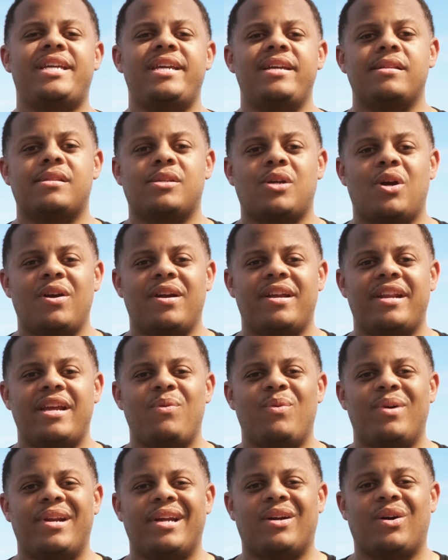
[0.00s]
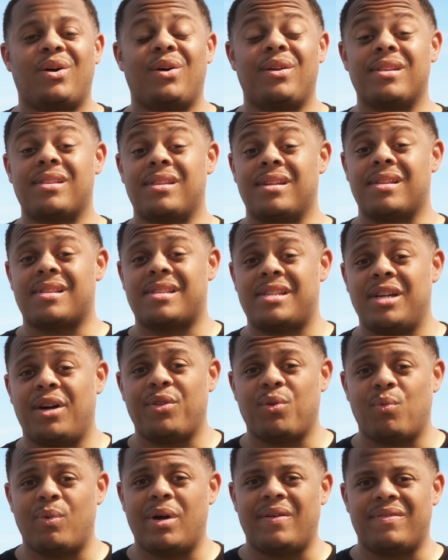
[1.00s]
Kia is targeting what it calls the
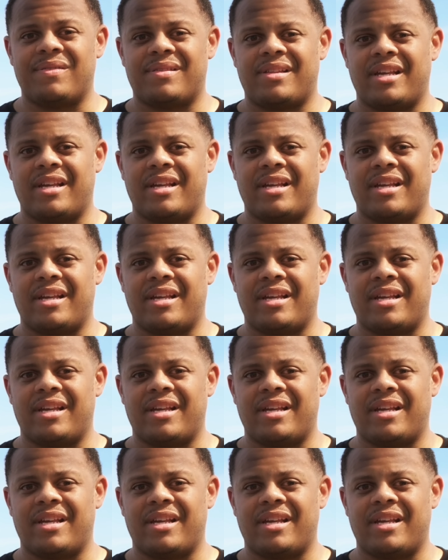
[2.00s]
stealth wealth